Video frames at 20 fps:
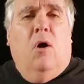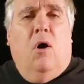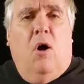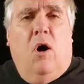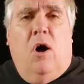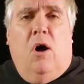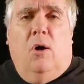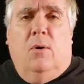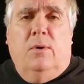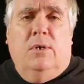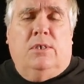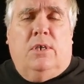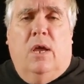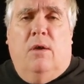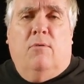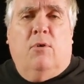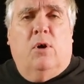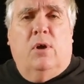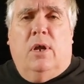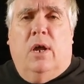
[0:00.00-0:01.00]
Always have
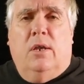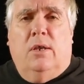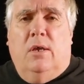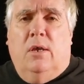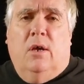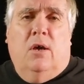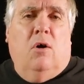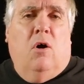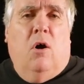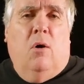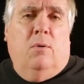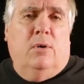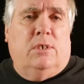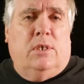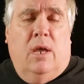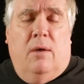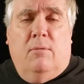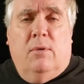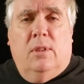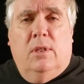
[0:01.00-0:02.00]
a good idea, always
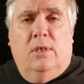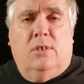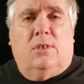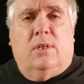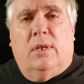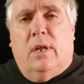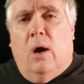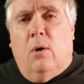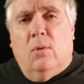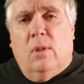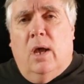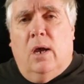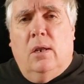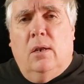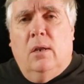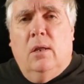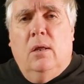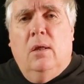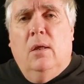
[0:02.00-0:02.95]
have at least an outline,